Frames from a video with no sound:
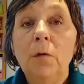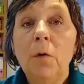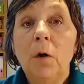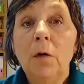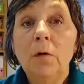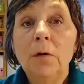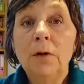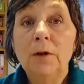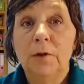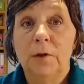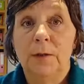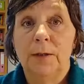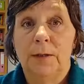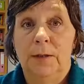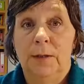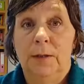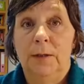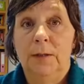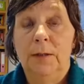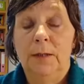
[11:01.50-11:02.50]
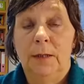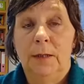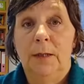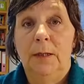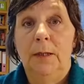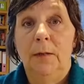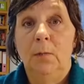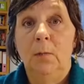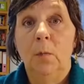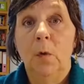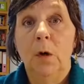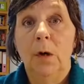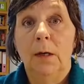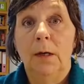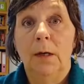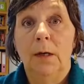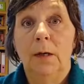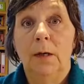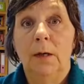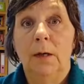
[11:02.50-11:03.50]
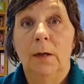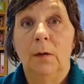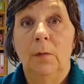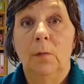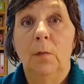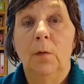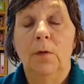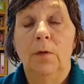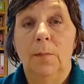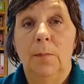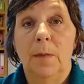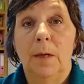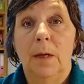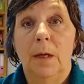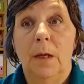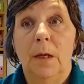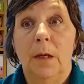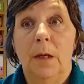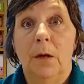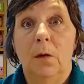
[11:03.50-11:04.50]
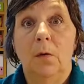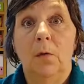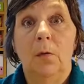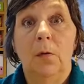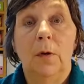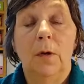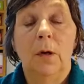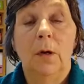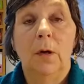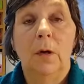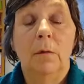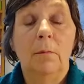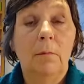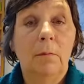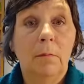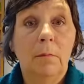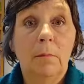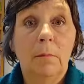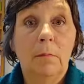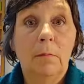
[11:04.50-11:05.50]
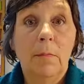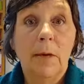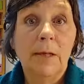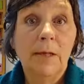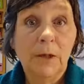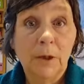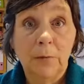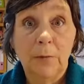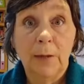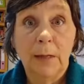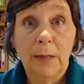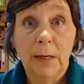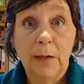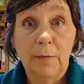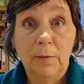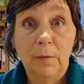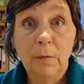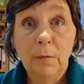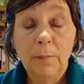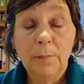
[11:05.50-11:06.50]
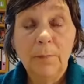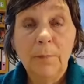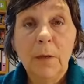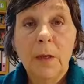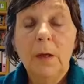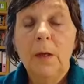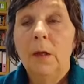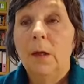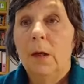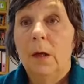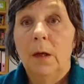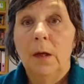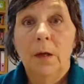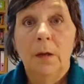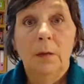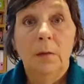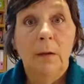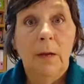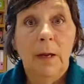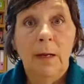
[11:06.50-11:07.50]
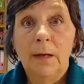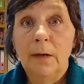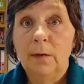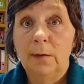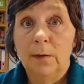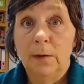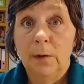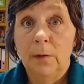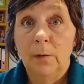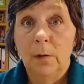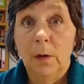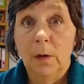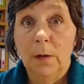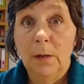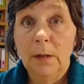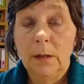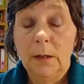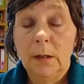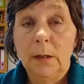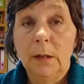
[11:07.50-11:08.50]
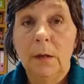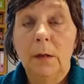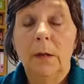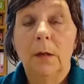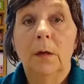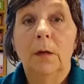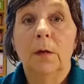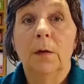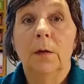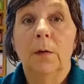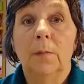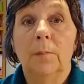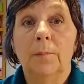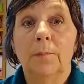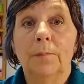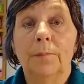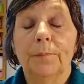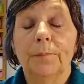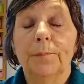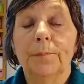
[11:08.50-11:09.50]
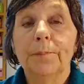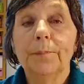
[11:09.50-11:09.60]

you are interested in working with me on a mentoring level, in anything you like, then